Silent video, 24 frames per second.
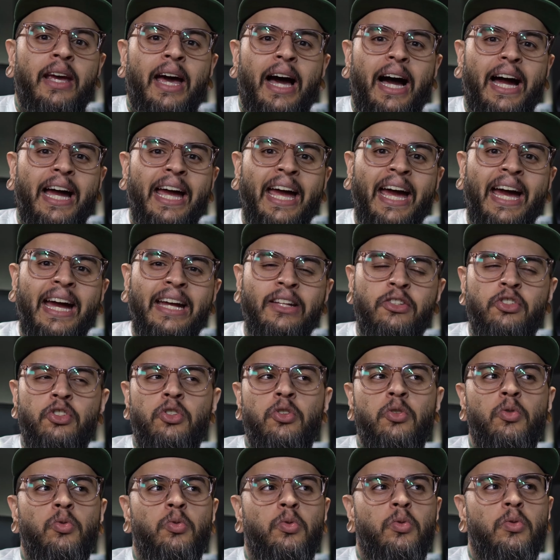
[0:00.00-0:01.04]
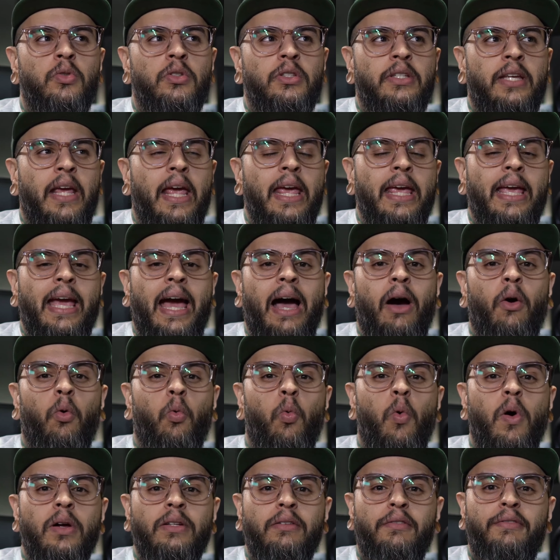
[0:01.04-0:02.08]
I had to take out
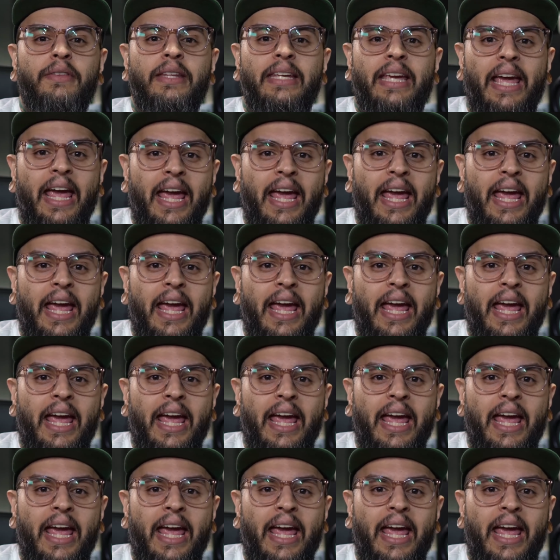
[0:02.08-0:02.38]
one of the